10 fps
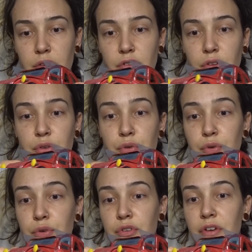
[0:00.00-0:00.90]
So the
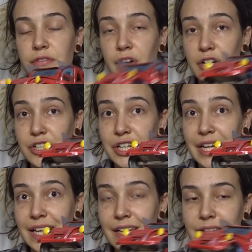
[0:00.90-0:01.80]
doors are
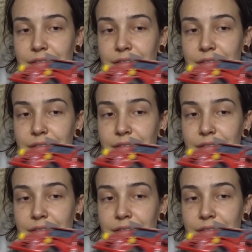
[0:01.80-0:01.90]
functioning.